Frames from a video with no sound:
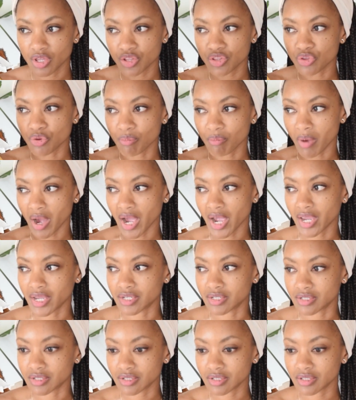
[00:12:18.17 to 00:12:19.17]
their
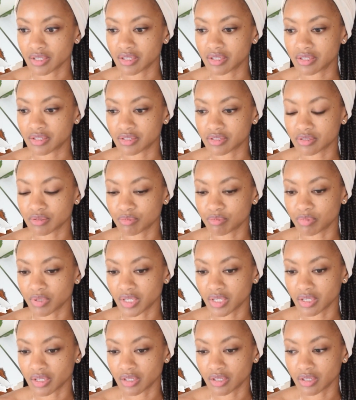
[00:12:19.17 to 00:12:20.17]
mind is
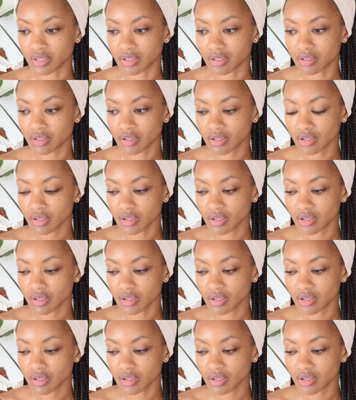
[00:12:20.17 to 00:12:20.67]
being